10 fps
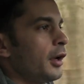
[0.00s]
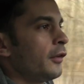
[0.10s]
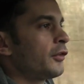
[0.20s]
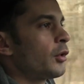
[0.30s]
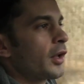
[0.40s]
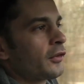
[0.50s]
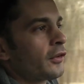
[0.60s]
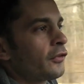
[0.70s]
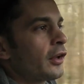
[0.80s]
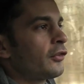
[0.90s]
It still gets
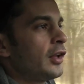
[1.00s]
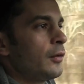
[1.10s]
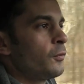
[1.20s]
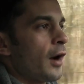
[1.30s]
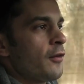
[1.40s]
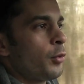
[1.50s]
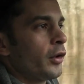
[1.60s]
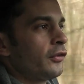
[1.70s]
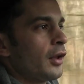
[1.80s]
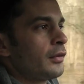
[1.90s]
to 60 in
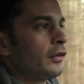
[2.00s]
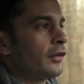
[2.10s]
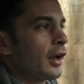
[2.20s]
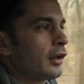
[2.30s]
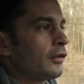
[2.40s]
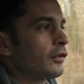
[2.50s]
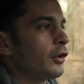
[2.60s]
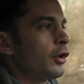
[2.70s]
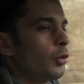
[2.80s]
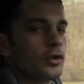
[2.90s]
5.7 seconds,
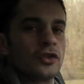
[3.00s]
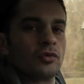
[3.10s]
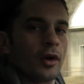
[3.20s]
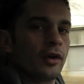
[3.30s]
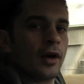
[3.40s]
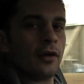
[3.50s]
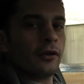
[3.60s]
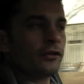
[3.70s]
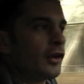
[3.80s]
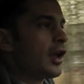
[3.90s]
which is right around
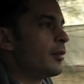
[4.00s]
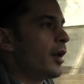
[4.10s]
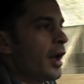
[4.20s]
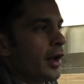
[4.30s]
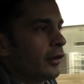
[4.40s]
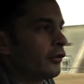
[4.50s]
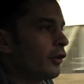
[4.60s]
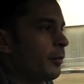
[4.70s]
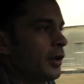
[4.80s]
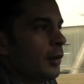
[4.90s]
the same as
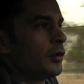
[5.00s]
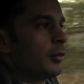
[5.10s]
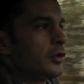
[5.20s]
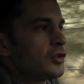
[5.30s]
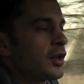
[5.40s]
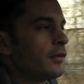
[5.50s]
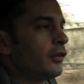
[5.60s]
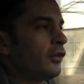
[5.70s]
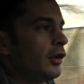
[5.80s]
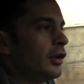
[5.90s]
a BMW 7
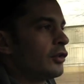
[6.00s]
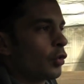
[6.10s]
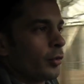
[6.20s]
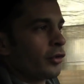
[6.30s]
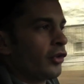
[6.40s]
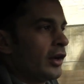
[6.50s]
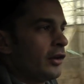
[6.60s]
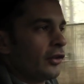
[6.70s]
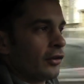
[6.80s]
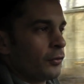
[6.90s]
Series or
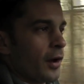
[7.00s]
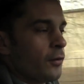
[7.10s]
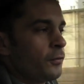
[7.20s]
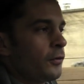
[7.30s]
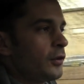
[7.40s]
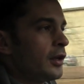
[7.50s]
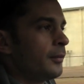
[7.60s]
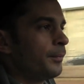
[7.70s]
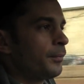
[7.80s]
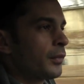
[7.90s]
Mercedes S550.
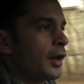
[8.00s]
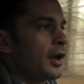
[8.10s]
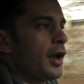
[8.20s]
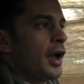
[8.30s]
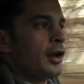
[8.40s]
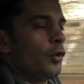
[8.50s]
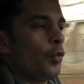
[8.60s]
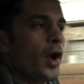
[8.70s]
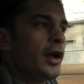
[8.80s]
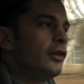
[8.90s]
And it
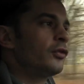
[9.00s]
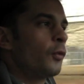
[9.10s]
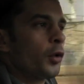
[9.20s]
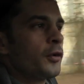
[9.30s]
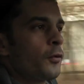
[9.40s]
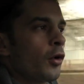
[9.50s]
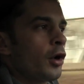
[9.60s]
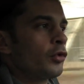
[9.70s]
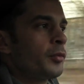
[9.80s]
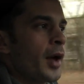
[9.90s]
weighs
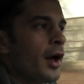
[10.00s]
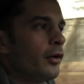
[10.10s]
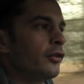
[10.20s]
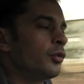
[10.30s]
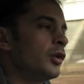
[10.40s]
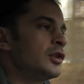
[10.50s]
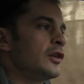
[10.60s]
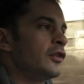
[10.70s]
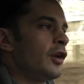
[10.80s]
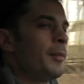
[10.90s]
4,400 pounds, which
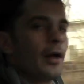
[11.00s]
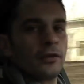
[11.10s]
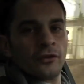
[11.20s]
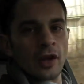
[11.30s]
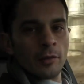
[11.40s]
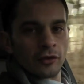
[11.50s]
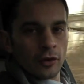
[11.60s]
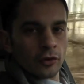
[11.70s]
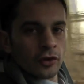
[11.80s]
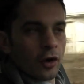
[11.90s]
is about the same as
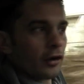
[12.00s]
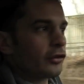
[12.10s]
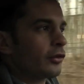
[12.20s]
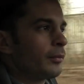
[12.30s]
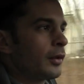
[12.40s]
those cars.